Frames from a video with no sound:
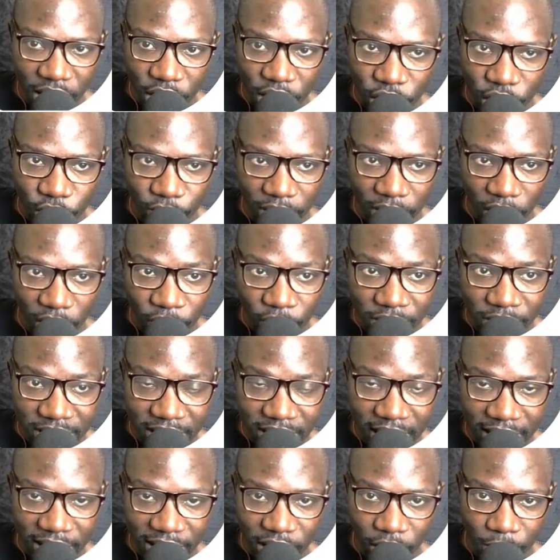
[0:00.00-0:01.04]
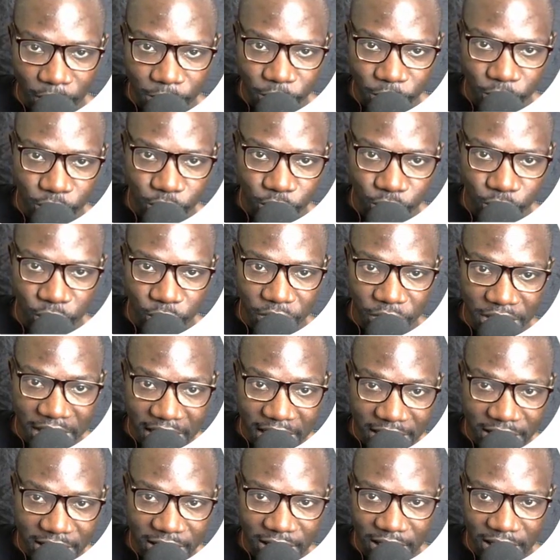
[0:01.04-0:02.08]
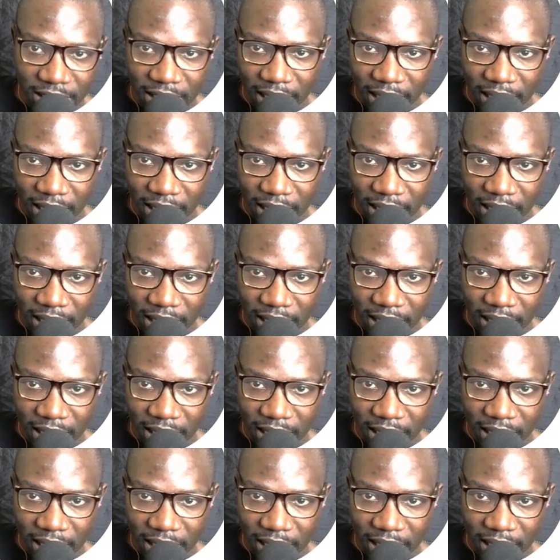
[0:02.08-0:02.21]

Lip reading: you will always get the option to create